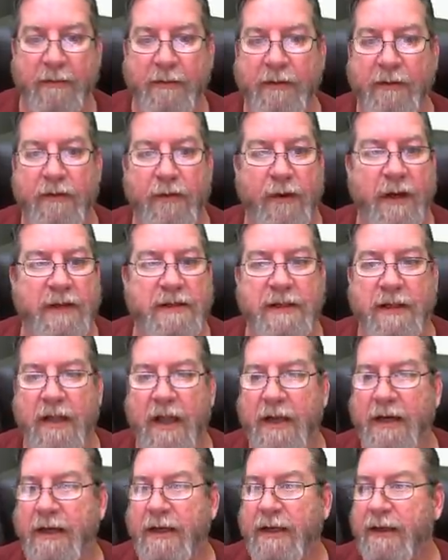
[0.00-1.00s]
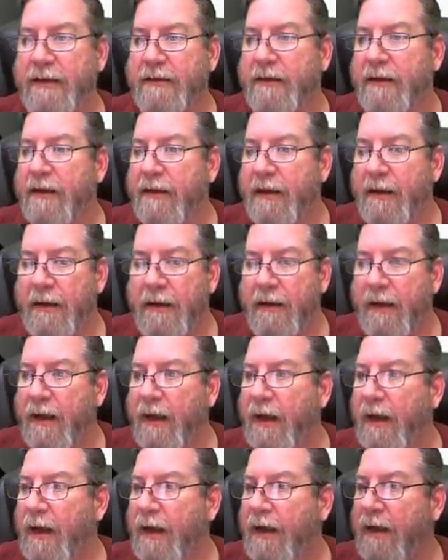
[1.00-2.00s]
creates a lot of heat.
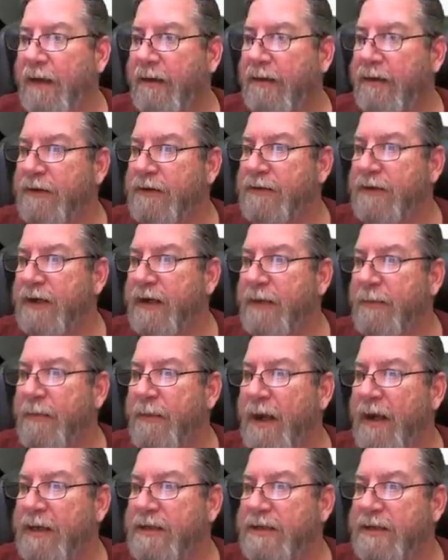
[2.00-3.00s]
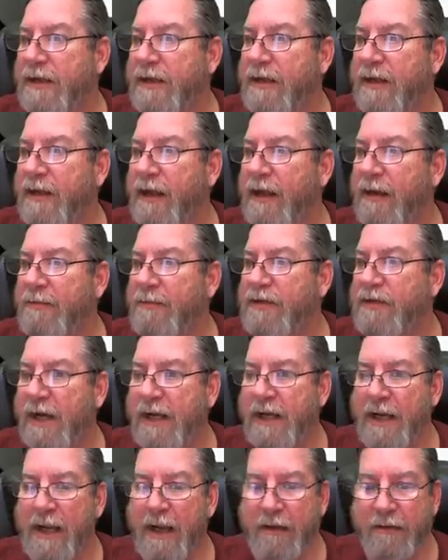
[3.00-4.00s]
There's the unboxing. I'm
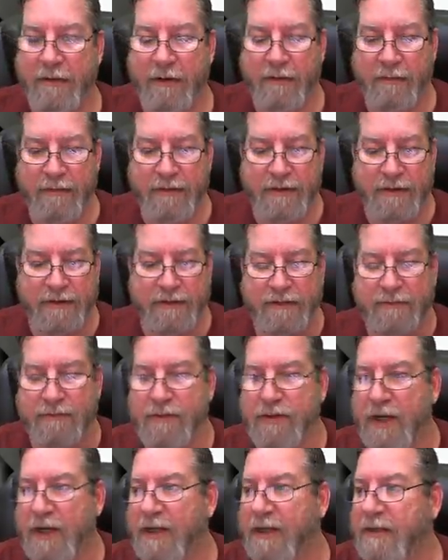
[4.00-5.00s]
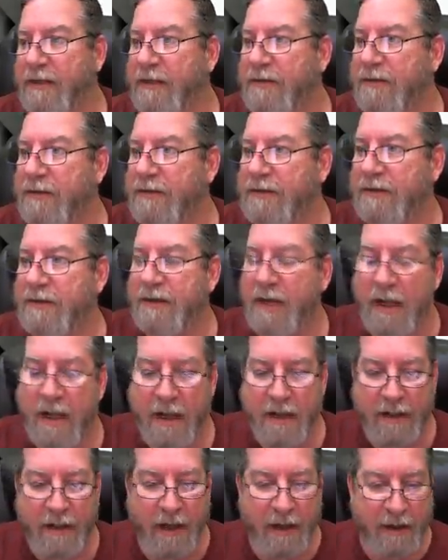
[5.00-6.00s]
checking out. I was just checking. This is.
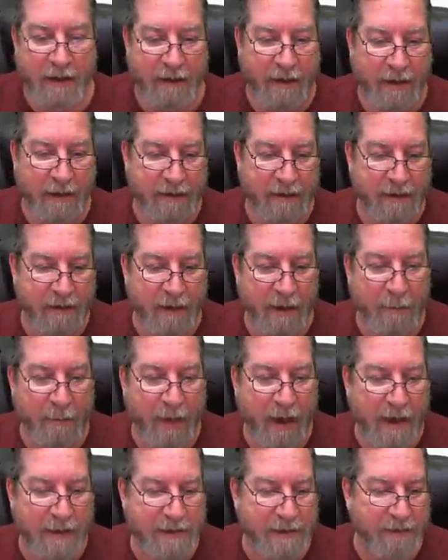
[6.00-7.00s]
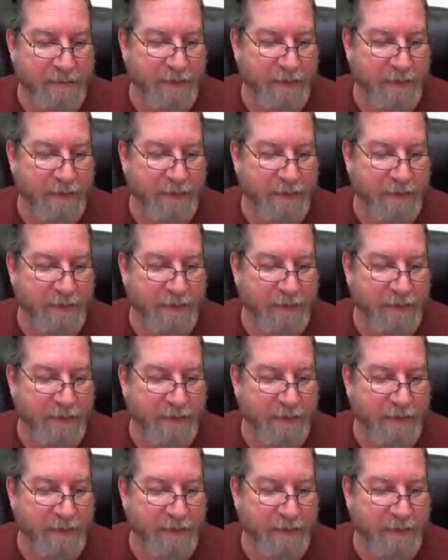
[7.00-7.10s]
I did an unboxing